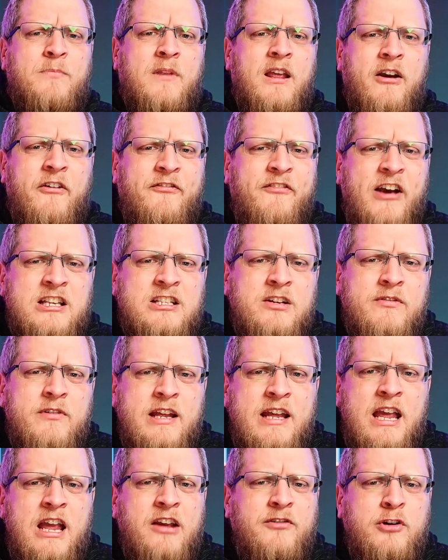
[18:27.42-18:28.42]

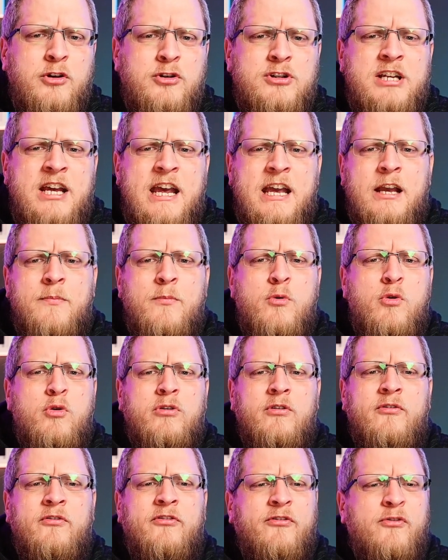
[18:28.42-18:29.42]
effectively, if you tick more
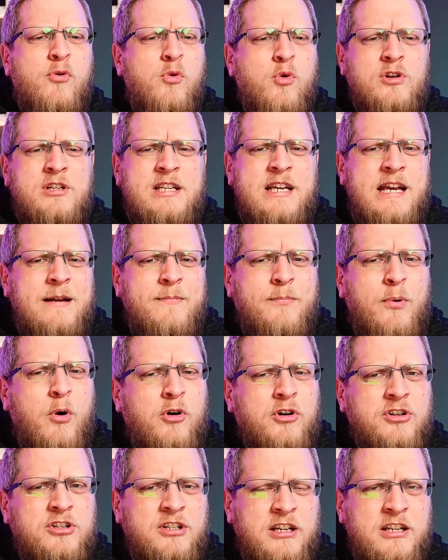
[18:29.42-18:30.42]
than 14
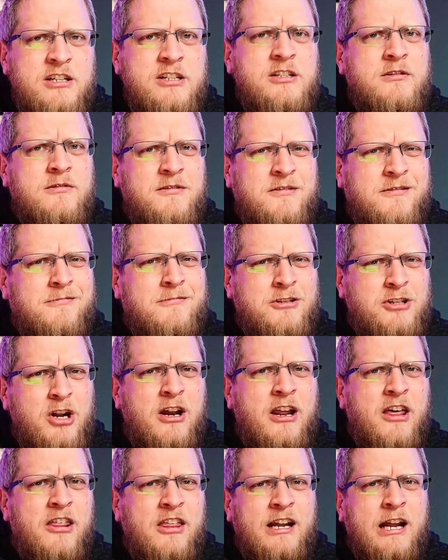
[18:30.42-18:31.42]
boxes,
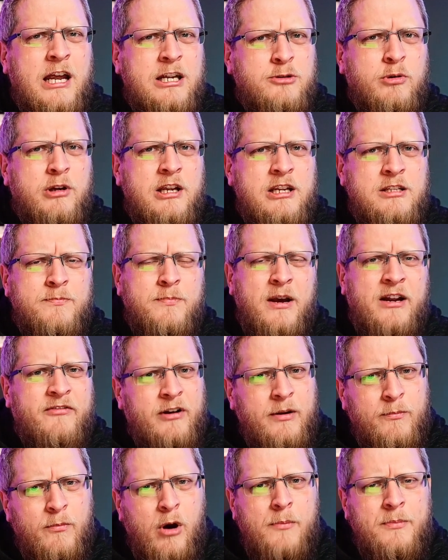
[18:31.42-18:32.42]
certainly I think that's what it is in
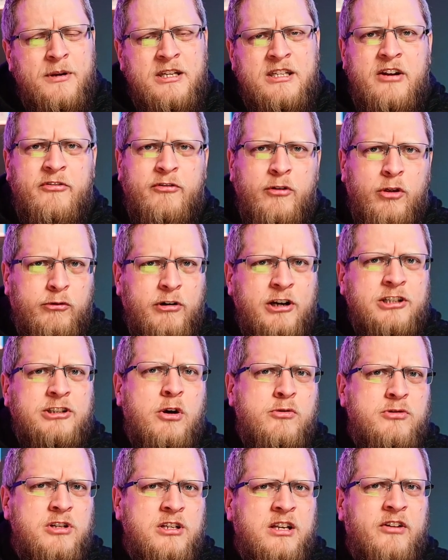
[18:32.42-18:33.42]
Bedford. It might be different
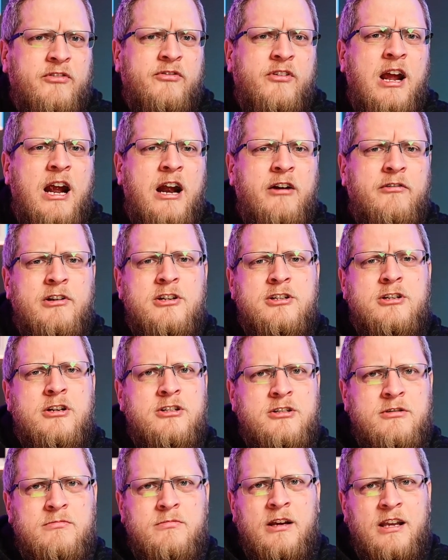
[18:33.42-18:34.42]
thresholds in different areas,
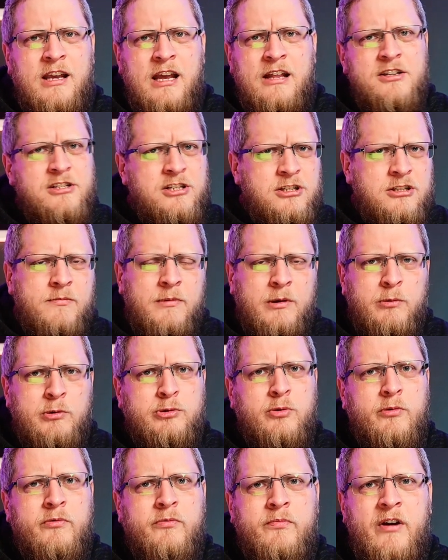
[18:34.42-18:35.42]
because again, this is something
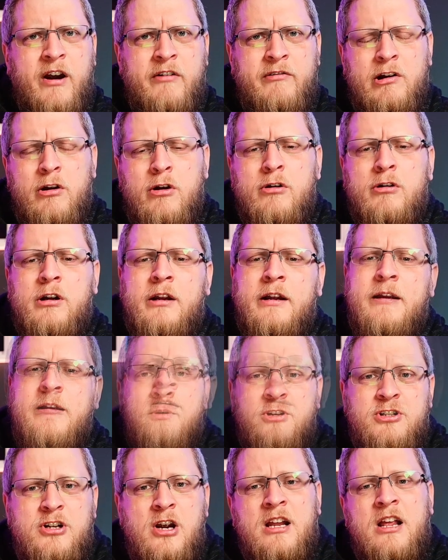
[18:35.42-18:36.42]
which will vary locally.
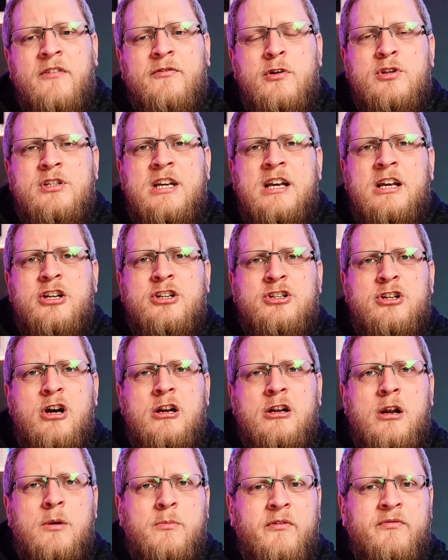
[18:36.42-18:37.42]
But certainly if you tick a
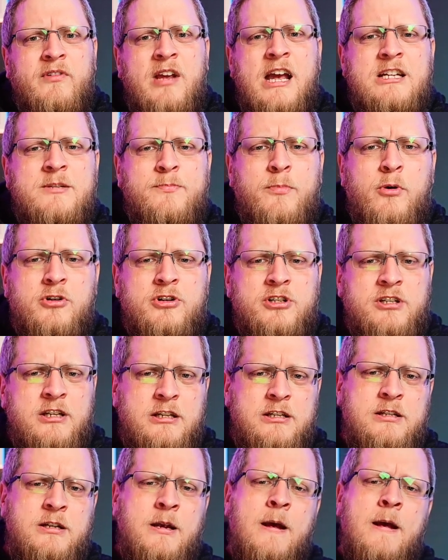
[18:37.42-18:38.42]
certain number of yes
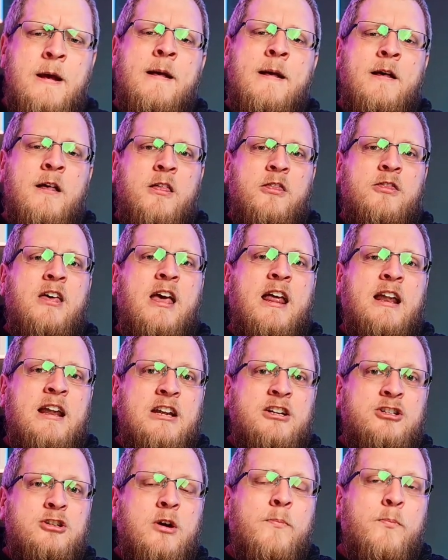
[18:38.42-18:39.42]
boxes, then
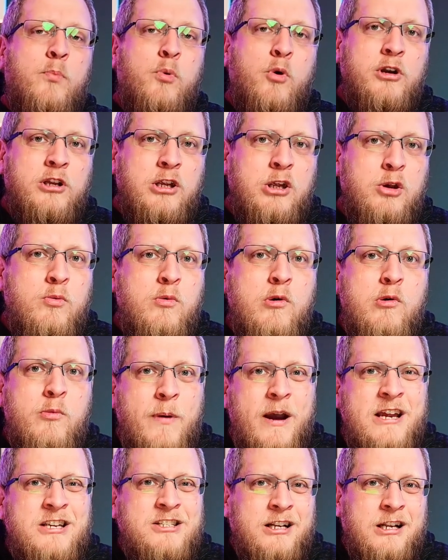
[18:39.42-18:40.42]
at some point you will
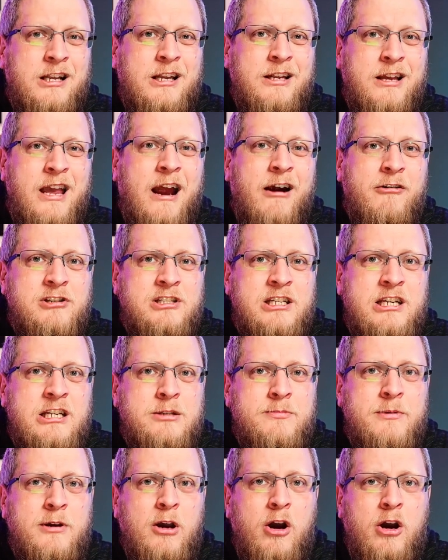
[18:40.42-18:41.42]
basically guarantee
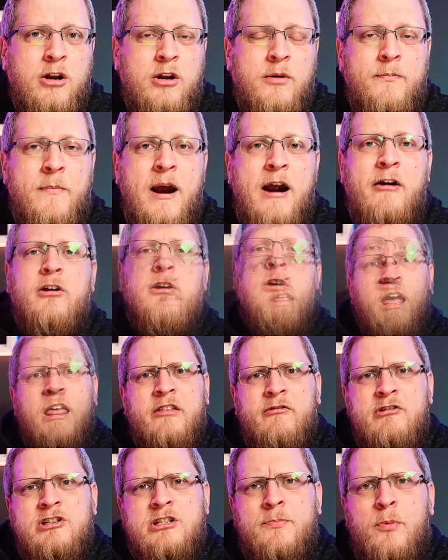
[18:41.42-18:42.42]
to be heard at MARAC. And
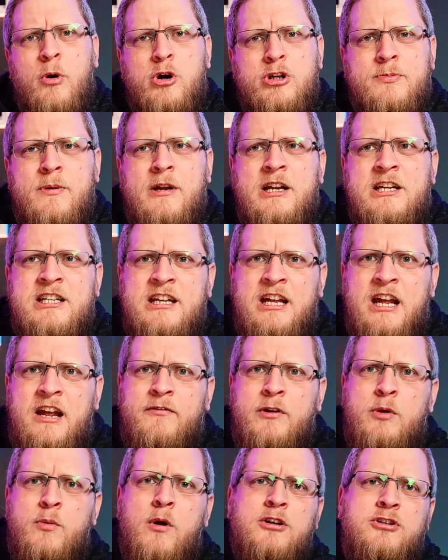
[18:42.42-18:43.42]
there is the possibility,
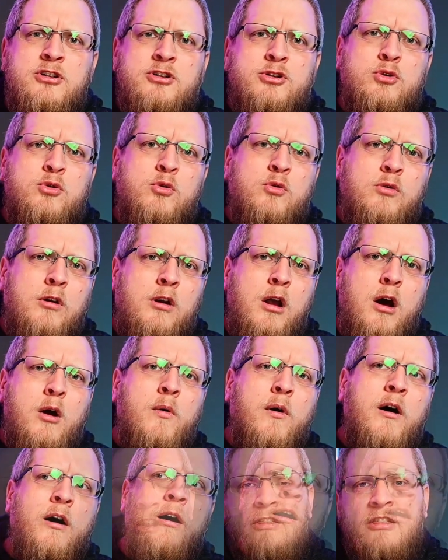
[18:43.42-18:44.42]
if you were to score
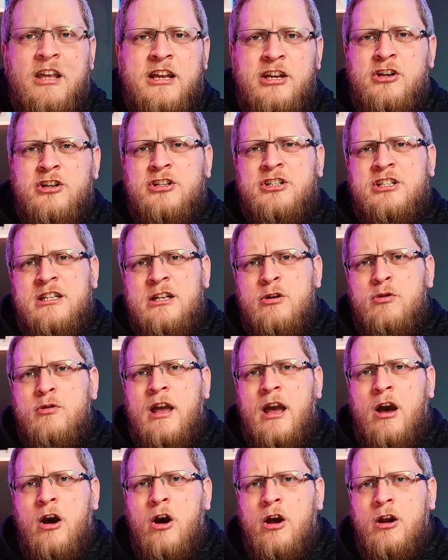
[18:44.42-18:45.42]
lower, that you could still
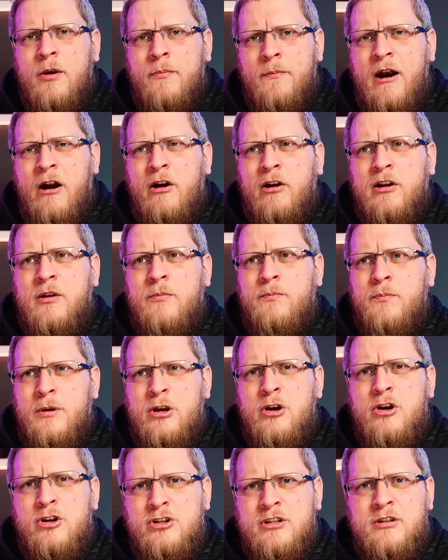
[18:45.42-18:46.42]
get heard at MARAC
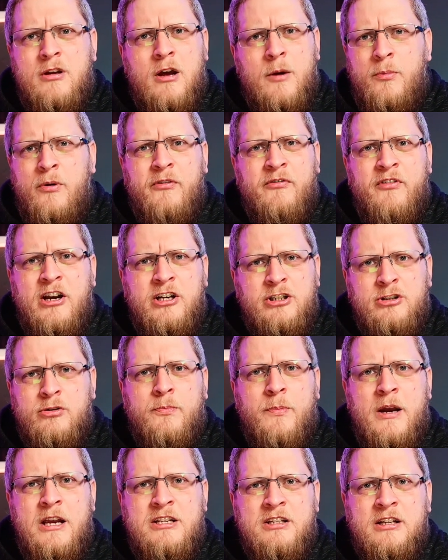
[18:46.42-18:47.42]
because a
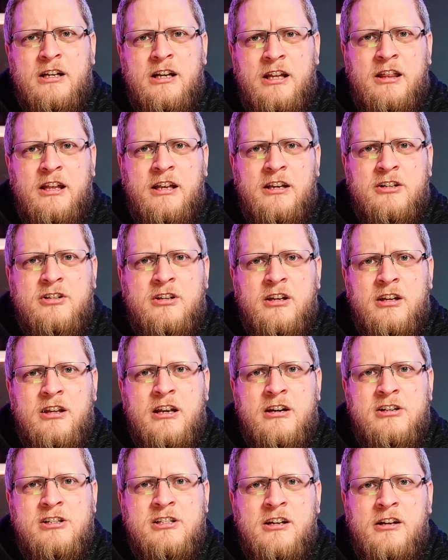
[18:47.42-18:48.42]
professional basically thinks that
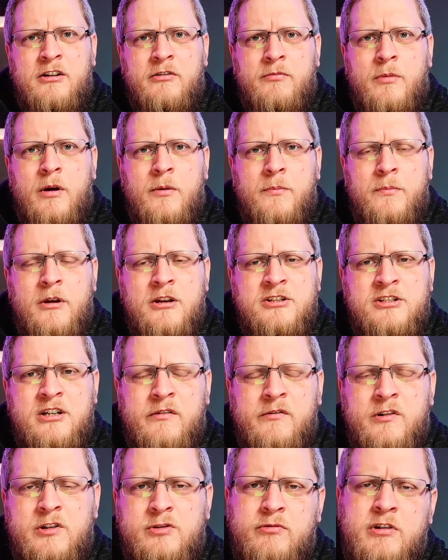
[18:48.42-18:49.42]
there's still a
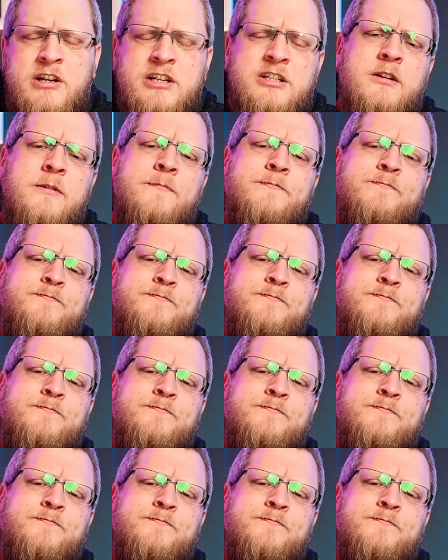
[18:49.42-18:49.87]
serious risk.